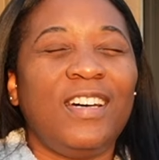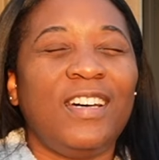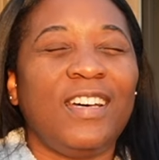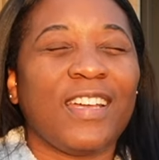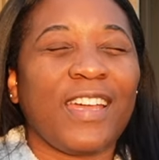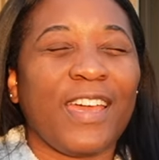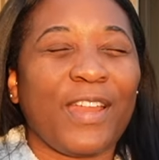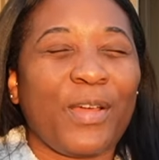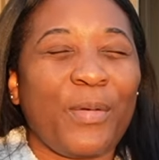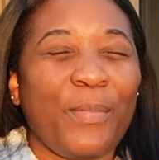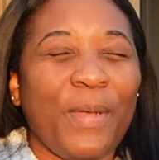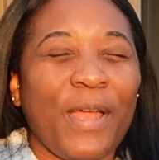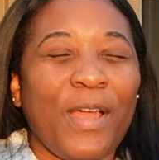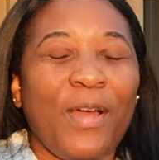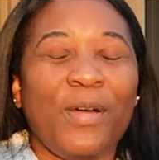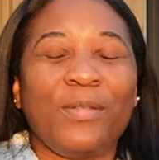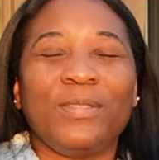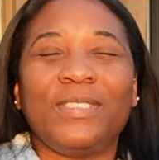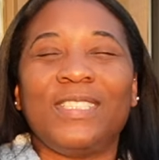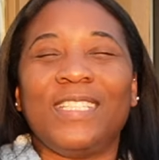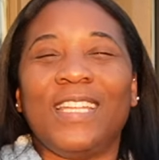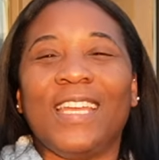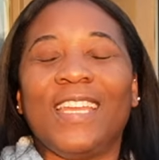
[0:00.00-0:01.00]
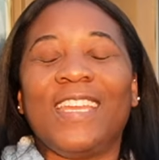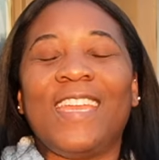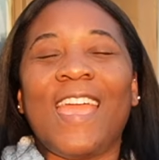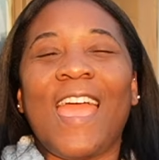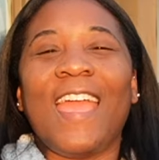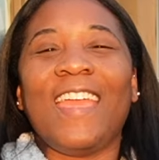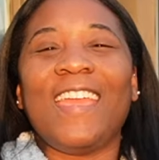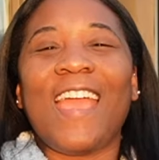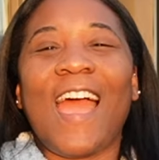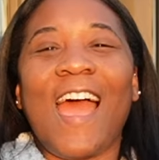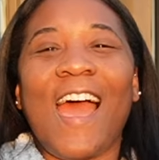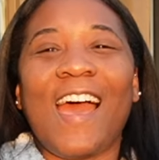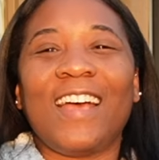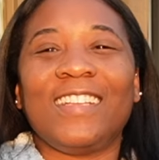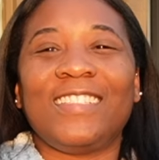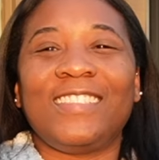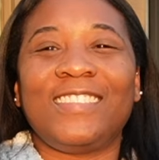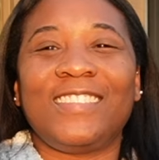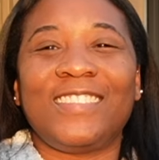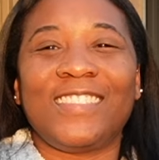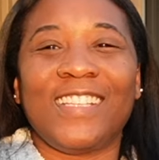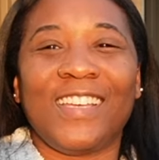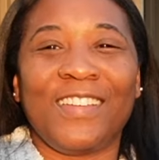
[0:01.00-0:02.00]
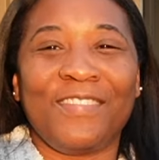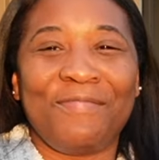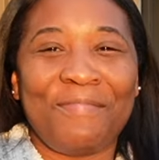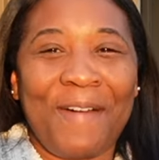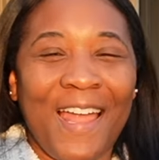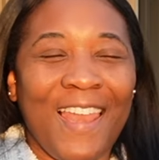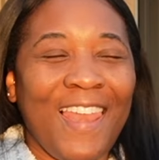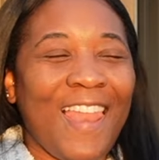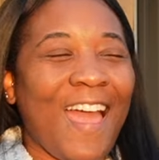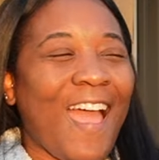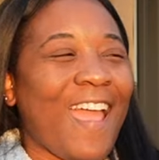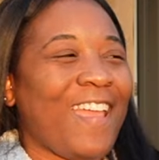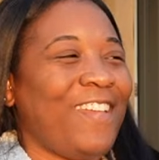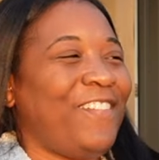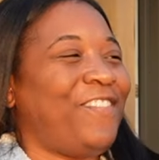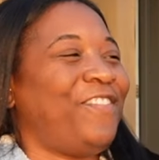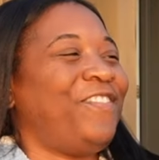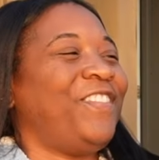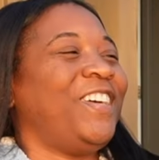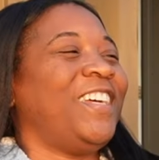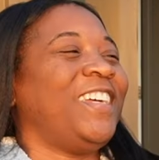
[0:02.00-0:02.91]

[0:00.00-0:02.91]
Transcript: I gotta go back home to the chaos of my life.